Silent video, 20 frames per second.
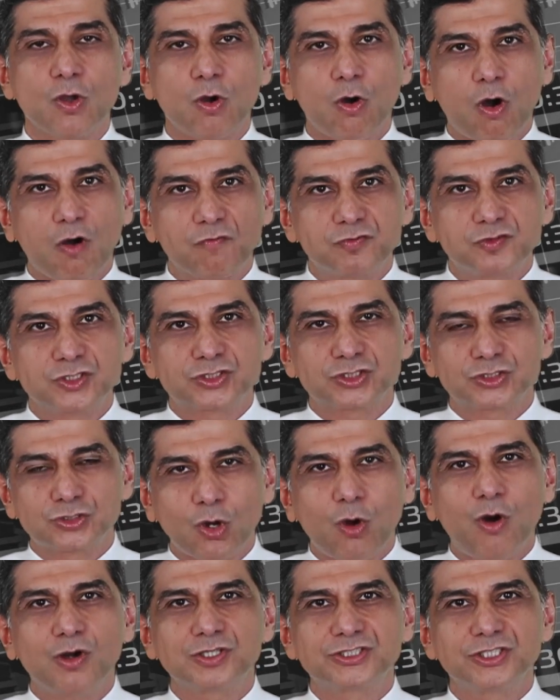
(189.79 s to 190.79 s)
of the
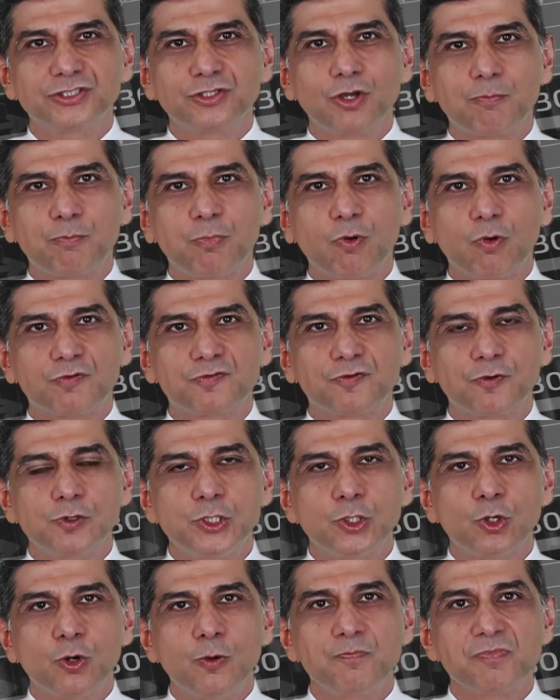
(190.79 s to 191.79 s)
stocks in your
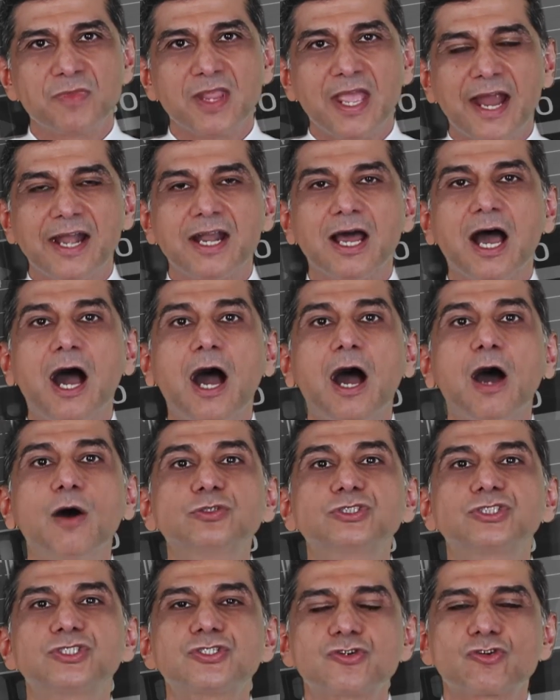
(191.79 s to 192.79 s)
portfolio and how
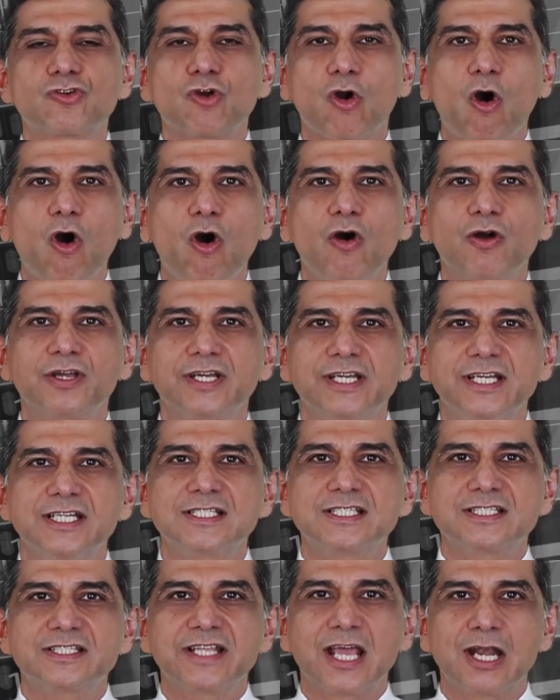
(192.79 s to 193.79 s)
strong
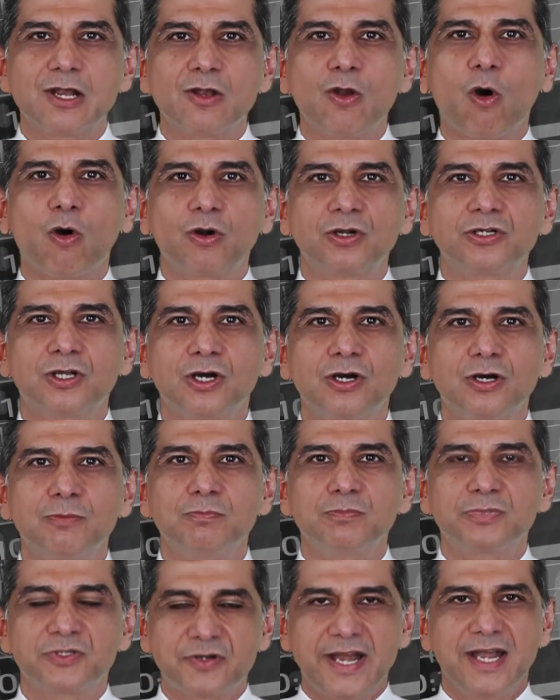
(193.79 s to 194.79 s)
is their
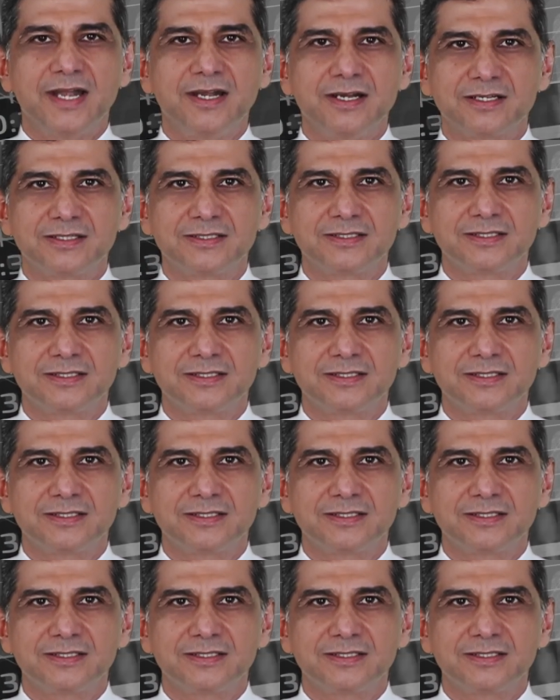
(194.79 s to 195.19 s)
long-term trend.